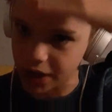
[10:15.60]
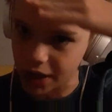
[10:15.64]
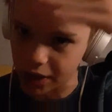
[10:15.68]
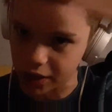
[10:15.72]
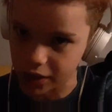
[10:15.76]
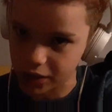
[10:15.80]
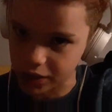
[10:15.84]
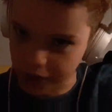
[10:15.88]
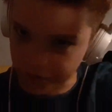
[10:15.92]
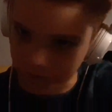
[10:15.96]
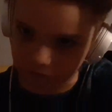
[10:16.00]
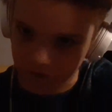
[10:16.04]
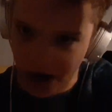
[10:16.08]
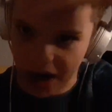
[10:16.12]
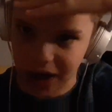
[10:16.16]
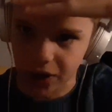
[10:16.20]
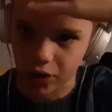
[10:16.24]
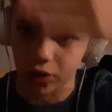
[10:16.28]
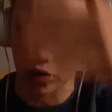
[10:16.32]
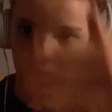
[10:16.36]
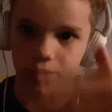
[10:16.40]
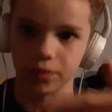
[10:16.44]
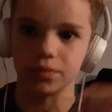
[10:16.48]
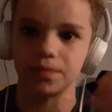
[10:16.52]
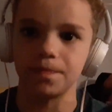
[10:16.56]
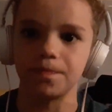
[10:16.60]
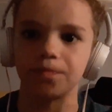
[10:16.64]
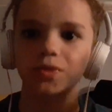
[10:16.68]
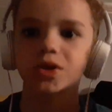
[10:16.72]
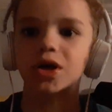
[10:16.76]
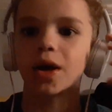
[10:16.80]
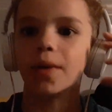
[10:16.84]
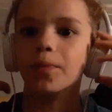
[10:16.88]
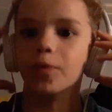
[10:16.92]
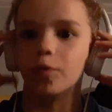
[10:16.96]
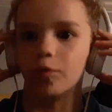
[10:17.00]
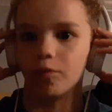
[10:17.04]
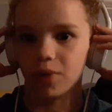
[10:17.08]
like the final
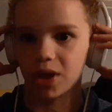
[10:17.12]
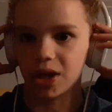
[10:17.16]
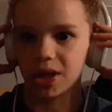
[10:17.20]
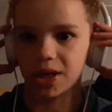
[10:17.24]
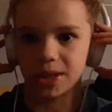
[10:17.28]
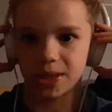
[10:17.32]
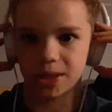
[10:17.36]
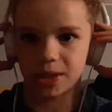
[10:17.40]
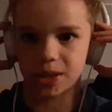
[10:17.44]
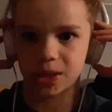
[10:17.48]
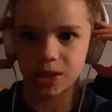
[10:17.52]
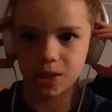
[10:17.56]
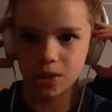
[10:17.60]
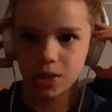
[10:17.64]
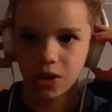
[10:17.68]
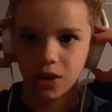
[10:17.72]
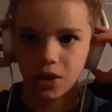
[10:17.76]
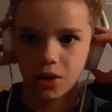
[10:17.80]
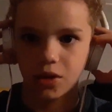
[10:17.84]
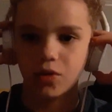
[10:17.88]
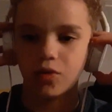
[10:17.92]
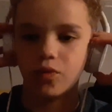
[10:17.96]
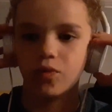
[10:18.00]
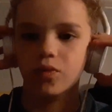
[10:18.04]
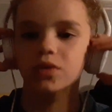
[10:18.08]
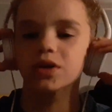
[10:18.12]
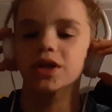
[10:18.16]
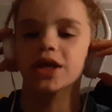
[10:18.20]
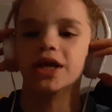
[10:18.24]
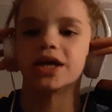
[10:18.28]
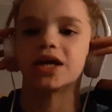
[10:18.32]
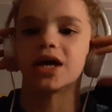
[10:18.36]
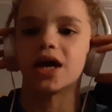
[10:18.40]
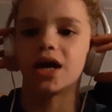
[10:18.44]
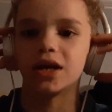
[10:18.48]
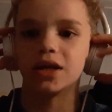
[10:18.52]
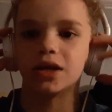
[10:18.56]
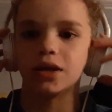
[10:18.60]
couple minutes when they
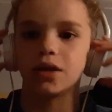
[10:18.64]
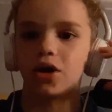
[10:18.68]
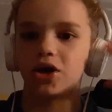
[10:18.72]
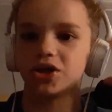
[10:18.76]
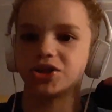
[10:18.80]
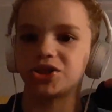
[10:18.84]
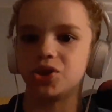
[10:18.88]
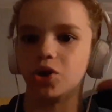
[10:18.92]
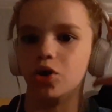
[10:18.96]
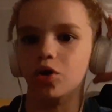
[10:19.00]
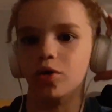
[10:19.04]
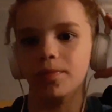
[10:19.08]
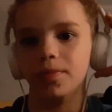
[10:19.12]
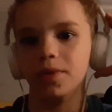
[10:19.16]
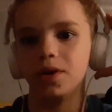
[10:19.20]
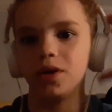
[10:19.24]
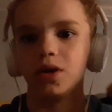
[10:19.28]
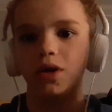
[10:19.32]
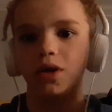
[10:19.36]
kind of lost hope.